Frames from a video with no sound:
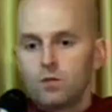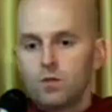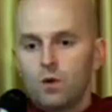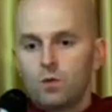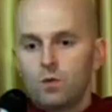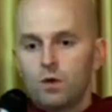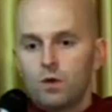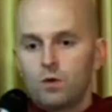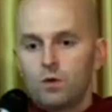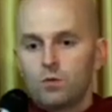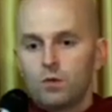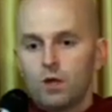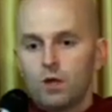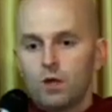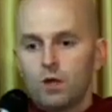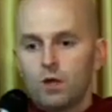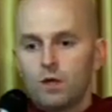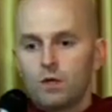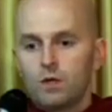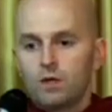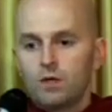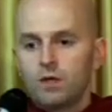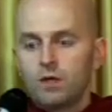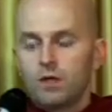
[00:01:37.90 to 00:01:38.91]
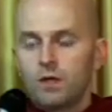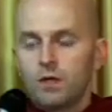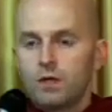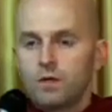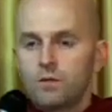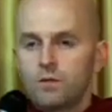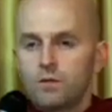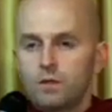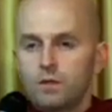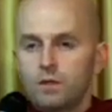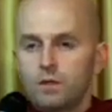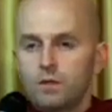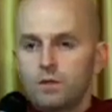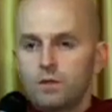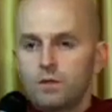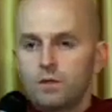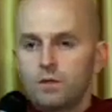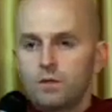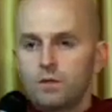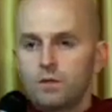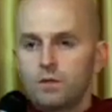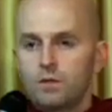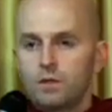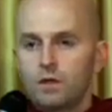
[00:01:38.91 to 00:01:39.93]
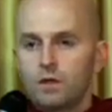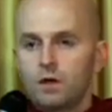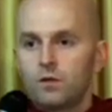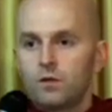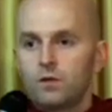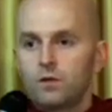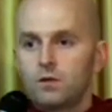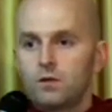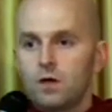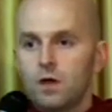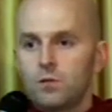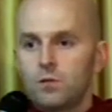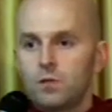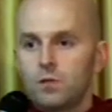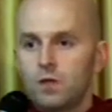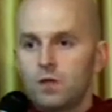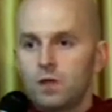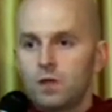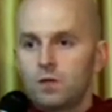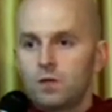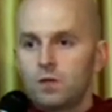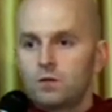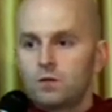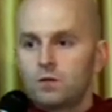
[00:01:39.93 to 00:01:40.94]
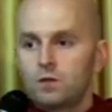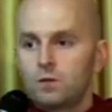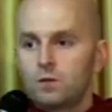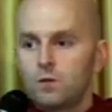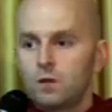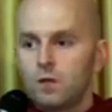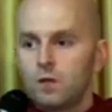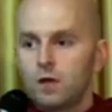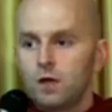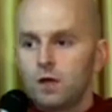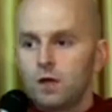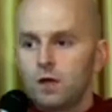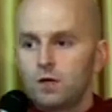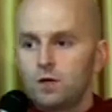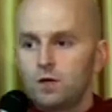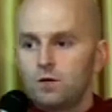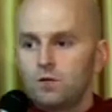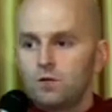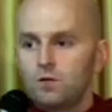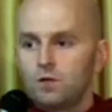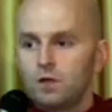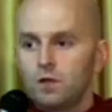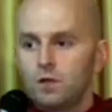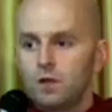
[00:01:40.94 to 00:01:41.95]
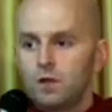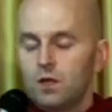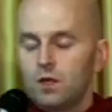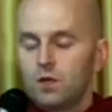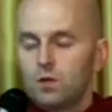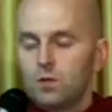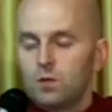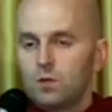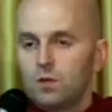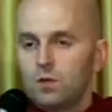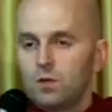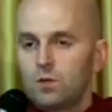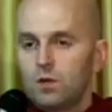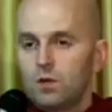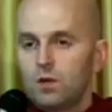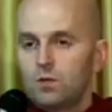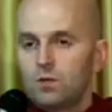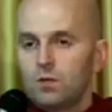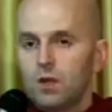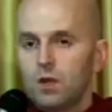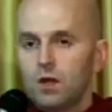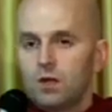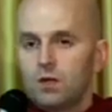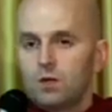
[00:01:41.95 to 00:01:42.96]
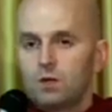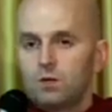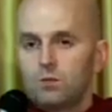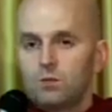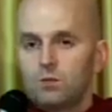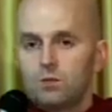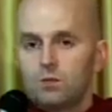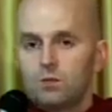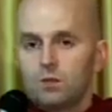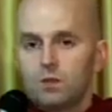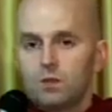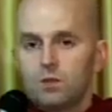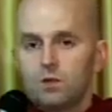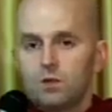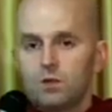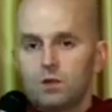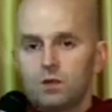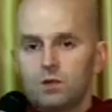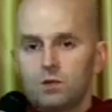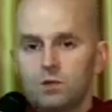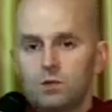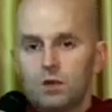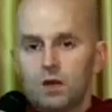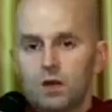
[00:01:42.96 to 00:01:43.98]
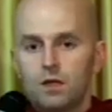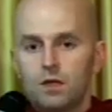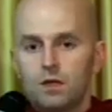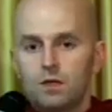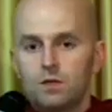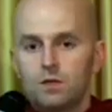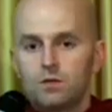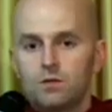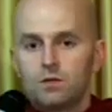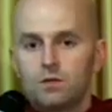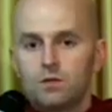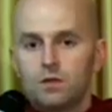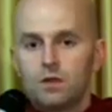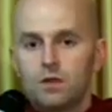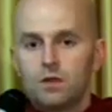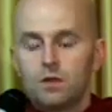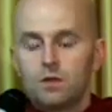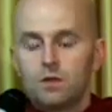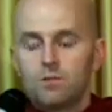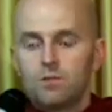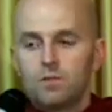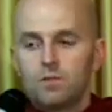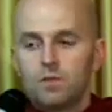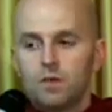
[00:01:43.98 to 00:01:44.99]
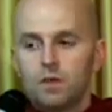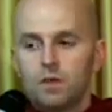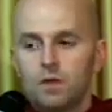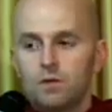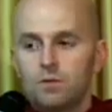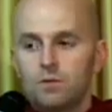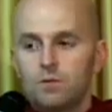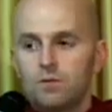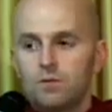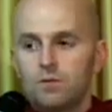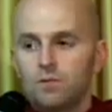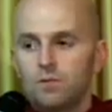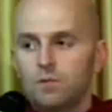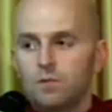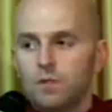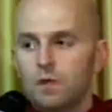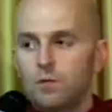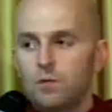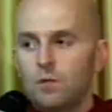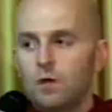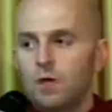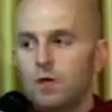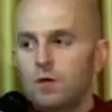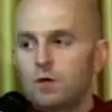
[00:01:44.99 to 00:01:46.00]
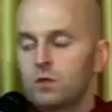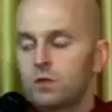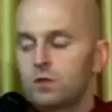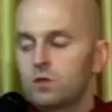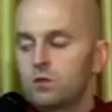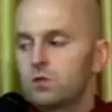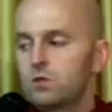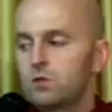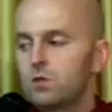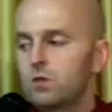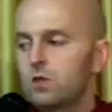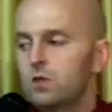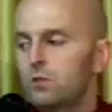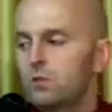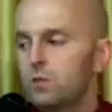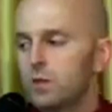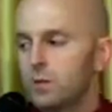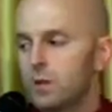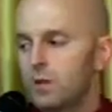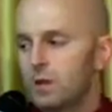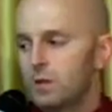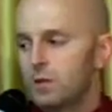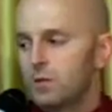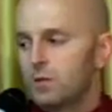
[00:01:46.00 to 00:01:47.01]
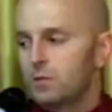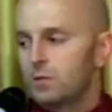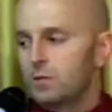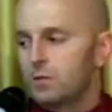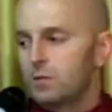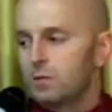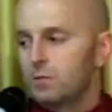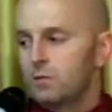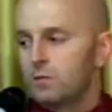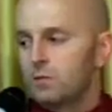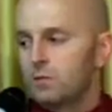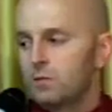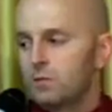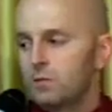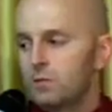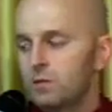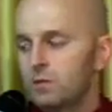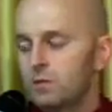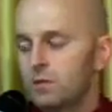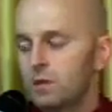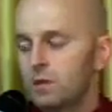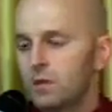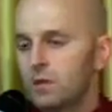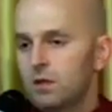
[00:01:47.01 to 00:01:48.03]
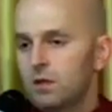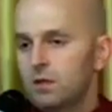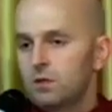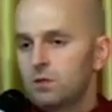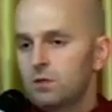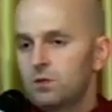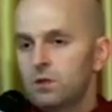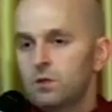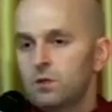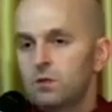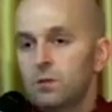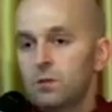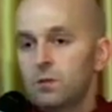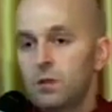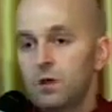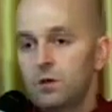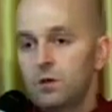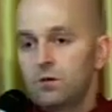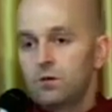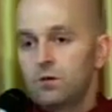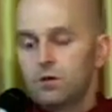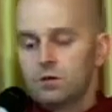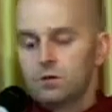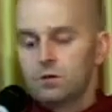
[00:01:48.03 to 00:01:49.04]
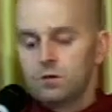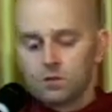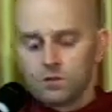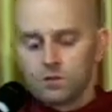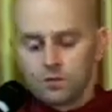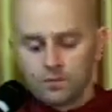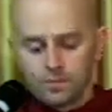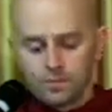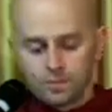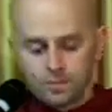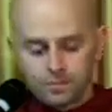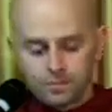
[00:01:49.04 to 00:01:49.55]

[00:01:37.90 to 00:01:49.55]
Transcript: when we apply the other Dhamma knowledge that we have, when we apply them to our own lives, then they become extremely meaningful and extremely beneficial.